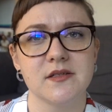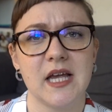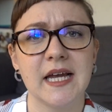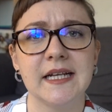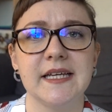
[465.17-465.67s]

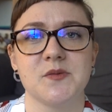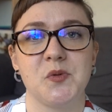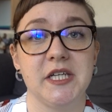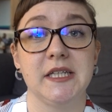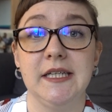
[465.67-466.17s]
Cycling is
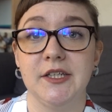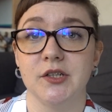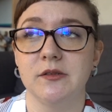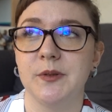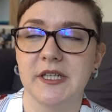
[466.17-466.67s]
particularly
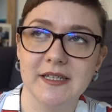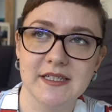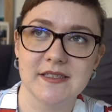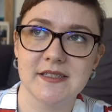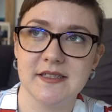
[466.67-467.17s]
good
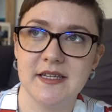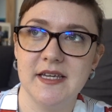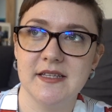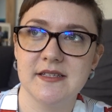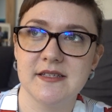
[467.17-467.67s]
because
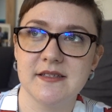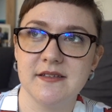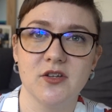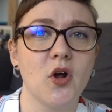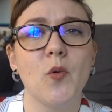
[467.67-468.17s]

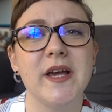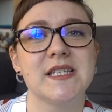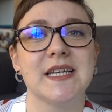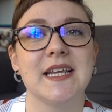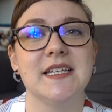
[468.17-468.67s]
you're not
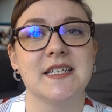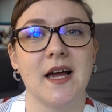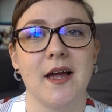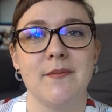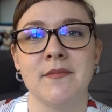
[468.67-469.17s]
wasting any
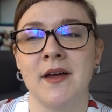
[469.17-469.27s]
time.